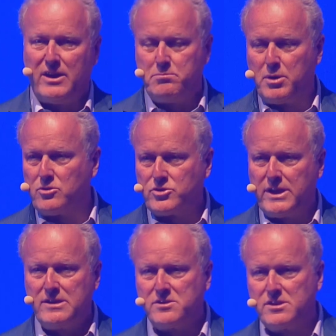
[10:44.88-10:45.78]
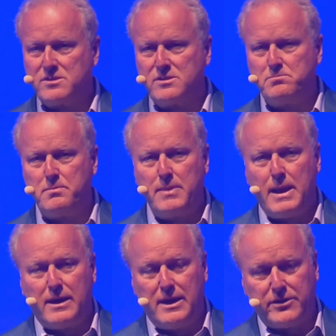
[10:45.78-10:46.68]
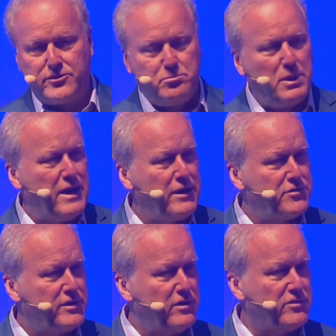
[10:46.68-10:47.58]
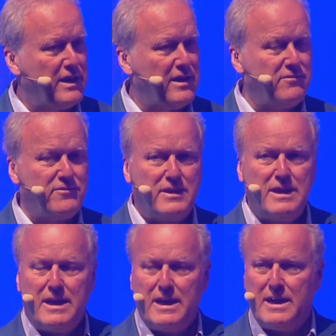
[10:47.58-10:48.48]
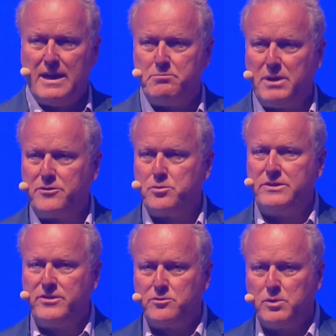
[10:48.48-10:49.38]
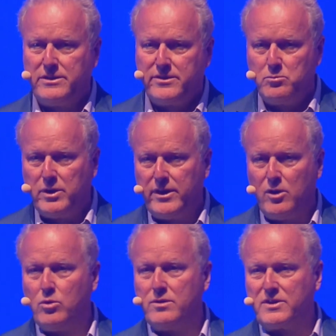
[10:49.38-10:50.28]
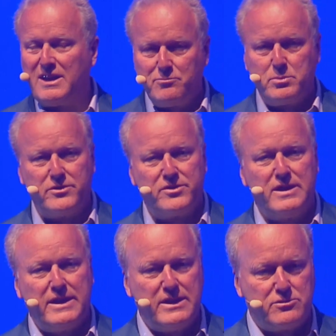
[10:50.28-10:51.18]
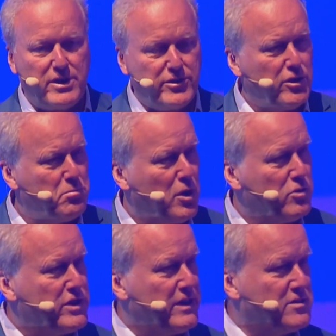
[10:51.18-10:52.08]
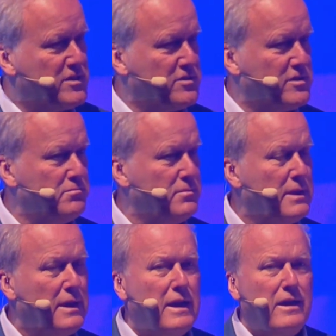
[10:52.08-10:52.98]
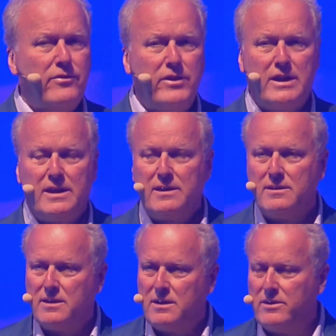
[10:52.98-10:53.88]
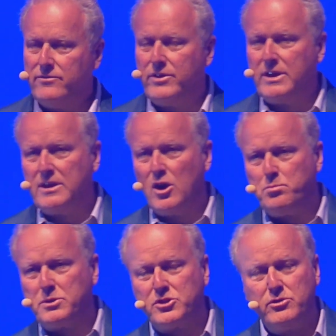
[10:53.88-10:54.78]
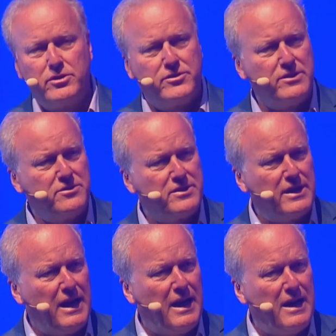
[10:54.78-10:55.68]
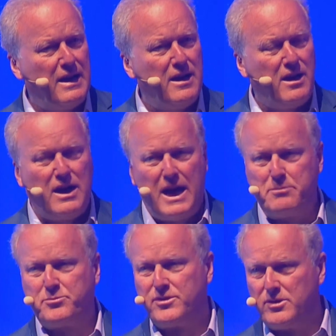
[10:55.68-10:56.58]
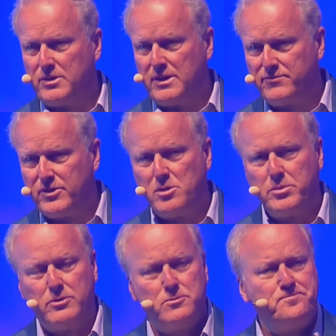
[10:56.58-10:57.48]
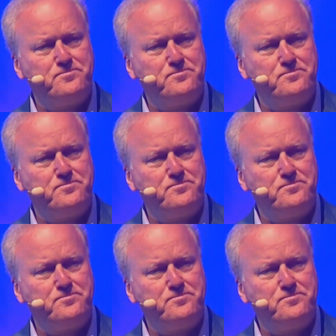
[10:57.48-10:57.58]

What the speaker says: a blockchain system like Dubai is going to have by 2020, where the whole of government is run on a blockchain system, the opportunities are absolutely phenomenal.